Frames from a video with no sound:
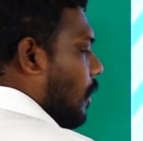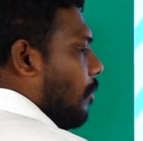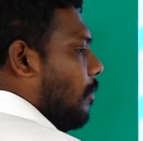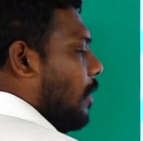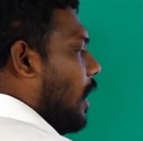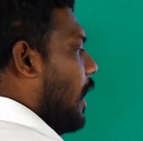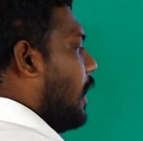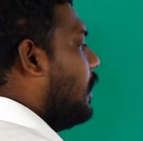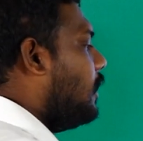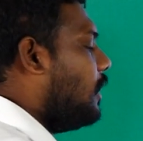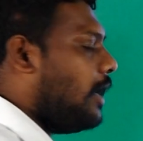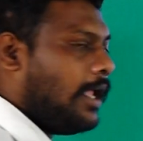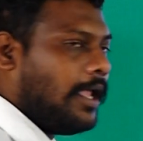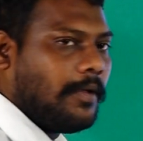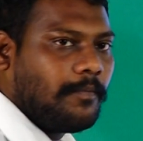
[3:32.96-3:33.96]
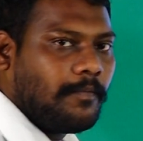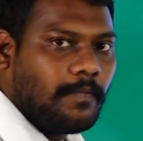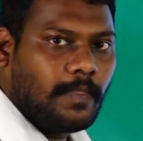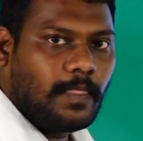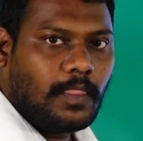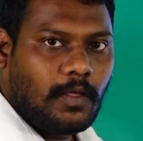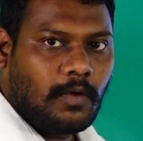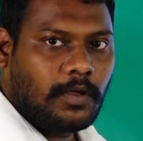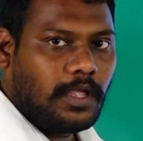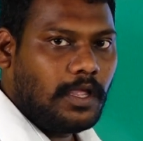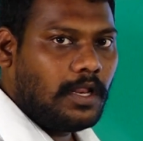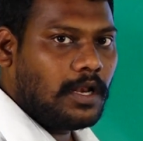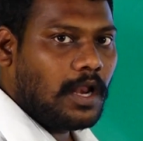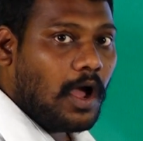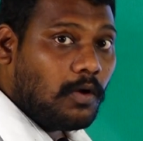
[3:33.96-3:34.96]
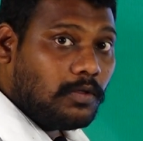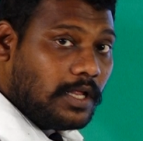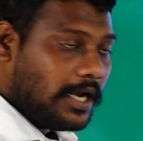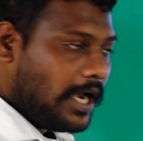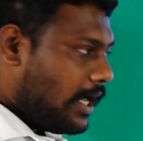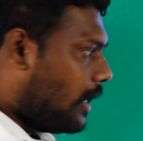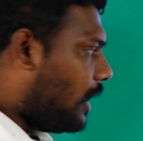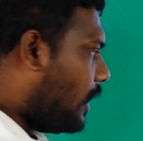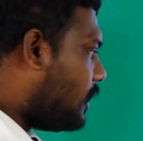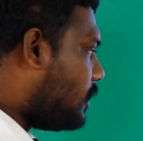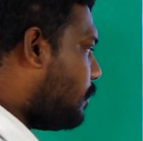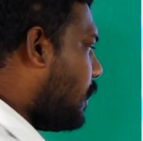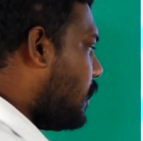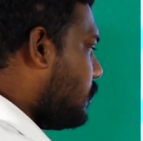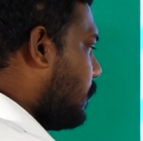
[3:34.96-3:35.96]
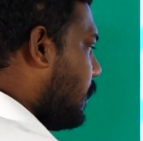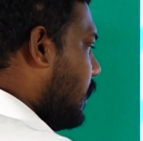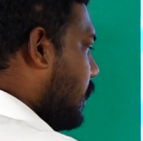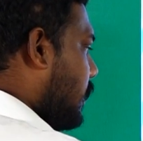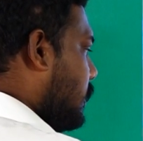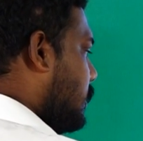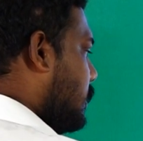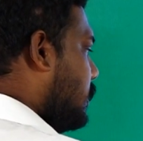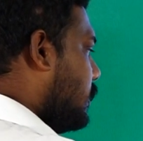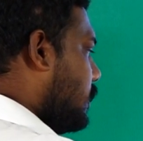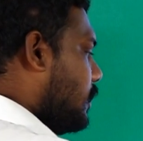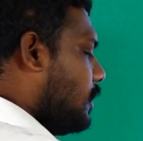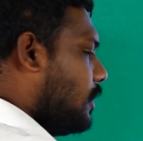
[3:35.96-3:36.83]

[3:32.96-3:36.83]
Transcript: behind the A, okay? Now the net displacement is